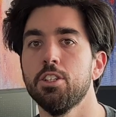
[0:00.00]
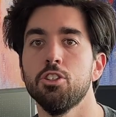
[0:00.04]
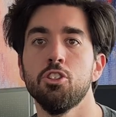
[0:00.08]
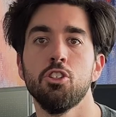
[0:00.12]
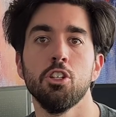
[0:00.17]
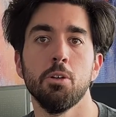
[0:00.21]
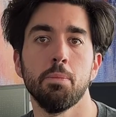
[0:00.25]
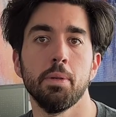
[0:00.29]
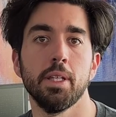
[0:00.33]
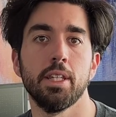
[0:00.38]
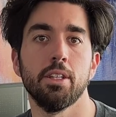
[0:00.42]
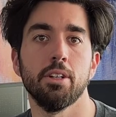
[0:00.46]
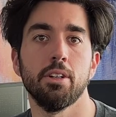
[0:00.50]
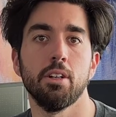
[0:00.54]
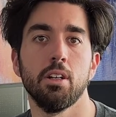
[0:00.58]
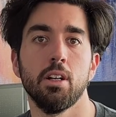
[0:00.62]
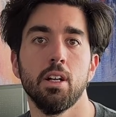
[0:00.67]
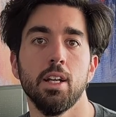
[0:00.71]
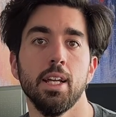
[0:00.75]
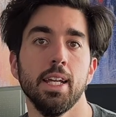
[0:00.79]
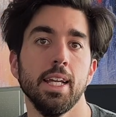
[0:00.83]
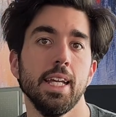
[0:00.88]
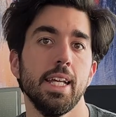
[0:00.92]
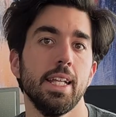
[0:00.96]
Jupyter
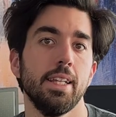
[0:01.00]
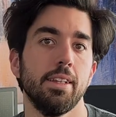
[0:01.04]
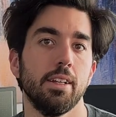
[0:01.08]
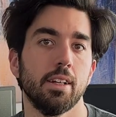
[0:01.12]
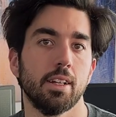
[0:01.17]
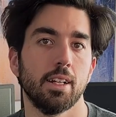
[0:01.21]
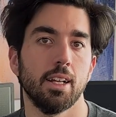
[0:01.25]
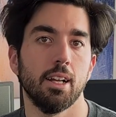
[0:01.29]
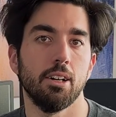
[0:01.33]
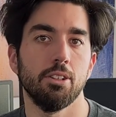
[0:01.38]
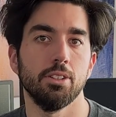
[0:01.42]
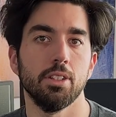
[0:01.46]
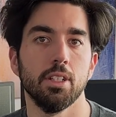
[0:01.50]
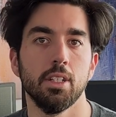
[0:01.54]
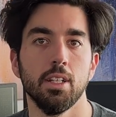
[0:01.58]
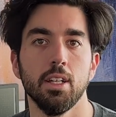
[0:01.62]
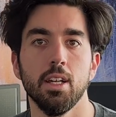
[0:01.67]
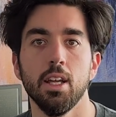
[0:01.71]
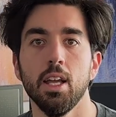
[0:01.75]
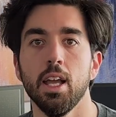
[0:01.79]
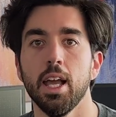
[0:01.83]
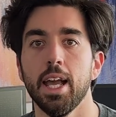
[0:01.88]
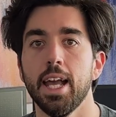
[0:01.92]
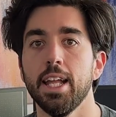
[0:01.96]
in the cloud,
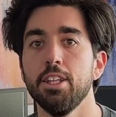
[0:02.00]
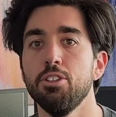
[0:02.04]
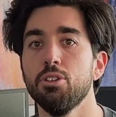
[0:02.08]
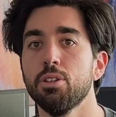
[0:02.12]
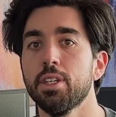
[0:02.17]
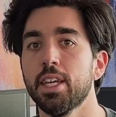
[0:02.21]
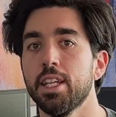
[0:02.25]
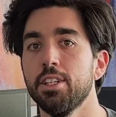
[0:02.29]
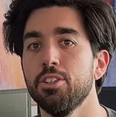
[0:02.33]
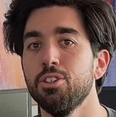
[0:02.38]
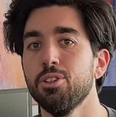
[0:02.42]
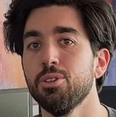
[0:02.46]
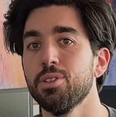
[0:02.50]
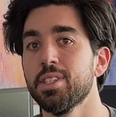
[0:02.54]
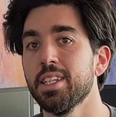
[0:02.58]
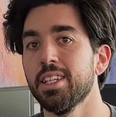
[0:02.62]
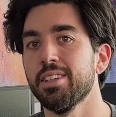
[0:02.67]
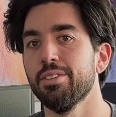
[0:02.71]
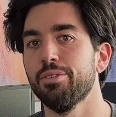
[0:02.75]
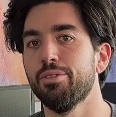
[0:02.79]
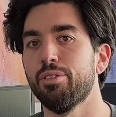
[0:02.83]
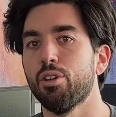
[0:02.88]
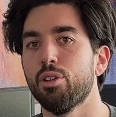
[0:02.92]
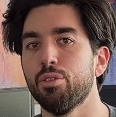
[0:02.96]
and you can use
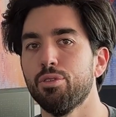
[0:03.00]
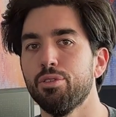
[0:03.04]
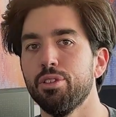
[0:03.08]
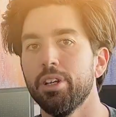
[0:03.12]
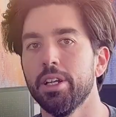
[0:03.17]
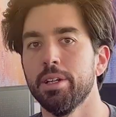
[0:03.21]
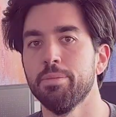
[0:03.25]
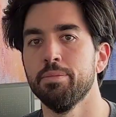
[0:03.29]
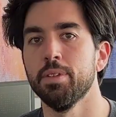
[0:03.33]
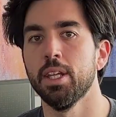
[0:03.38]
it for free.